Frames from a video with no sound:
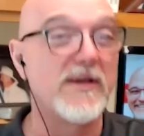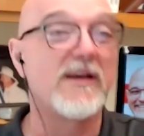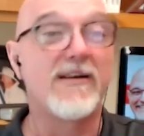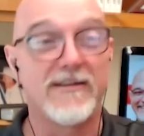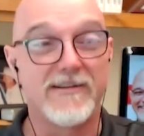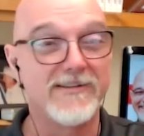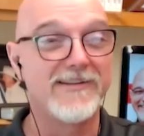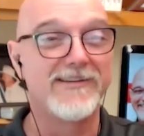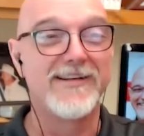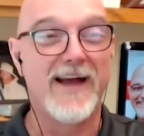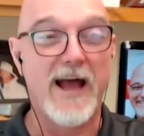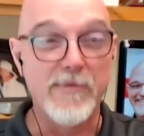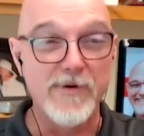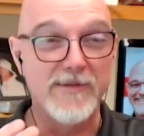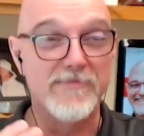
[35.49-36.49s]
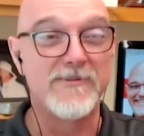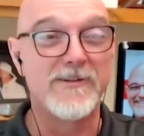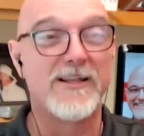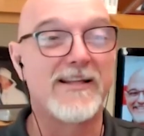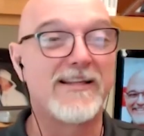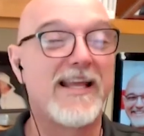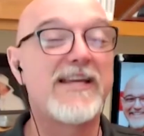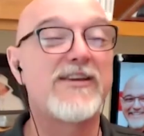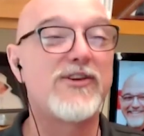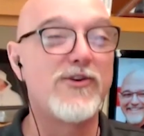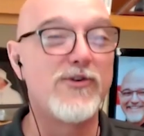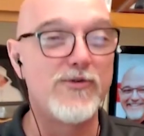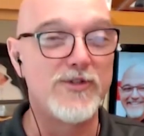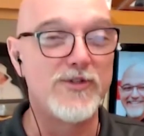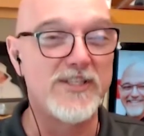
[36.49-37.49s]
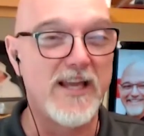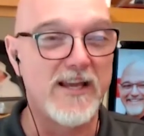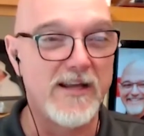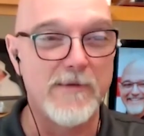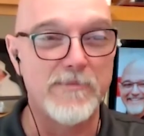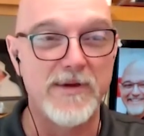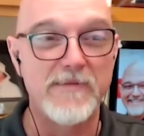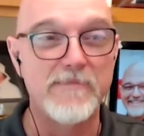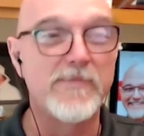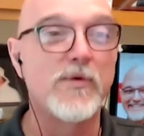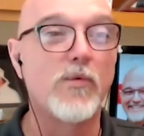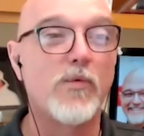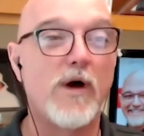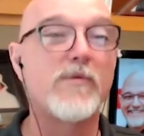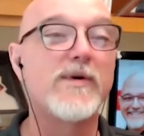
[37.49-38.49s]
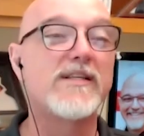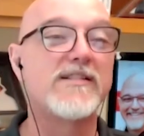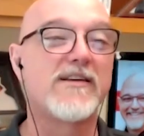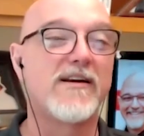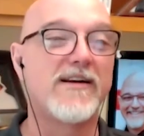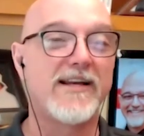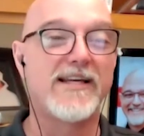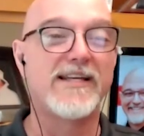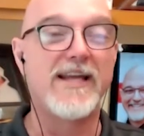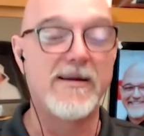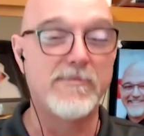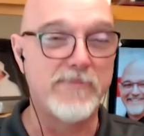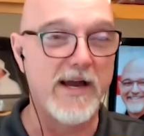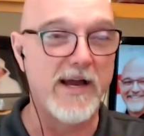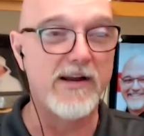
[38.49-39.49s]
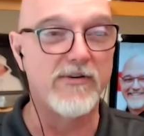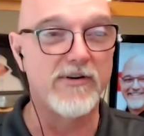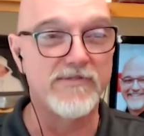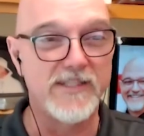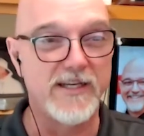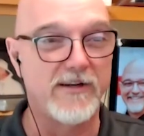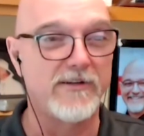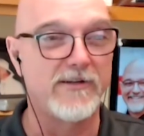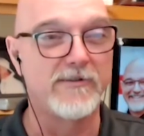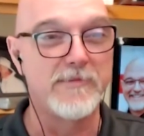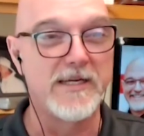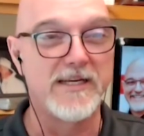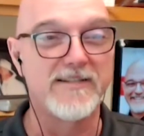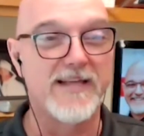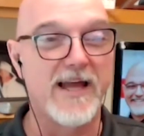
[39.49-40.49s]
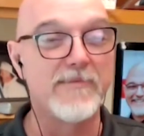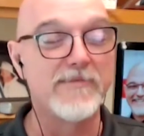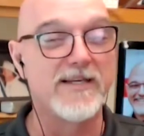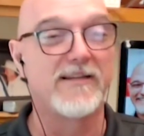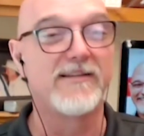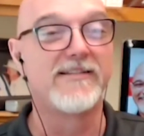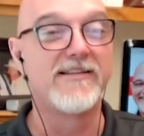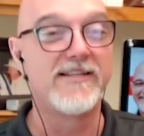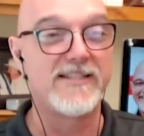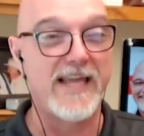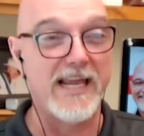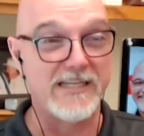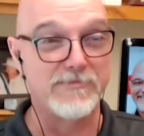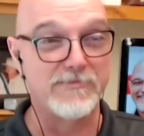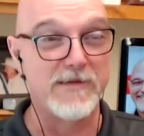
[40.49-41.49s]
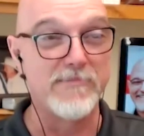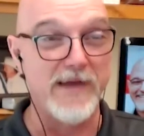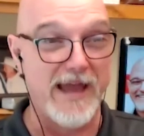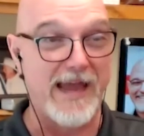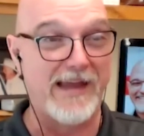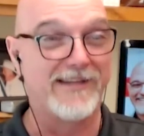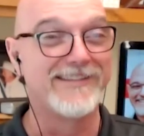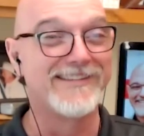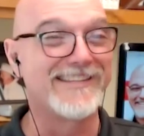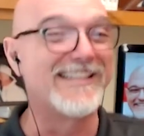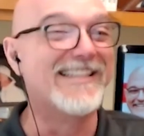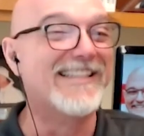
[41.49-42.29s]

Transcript: Bill, I'm going to let you set up What We Saw, An Empire of Terror, because I'm telling you, this takes me back.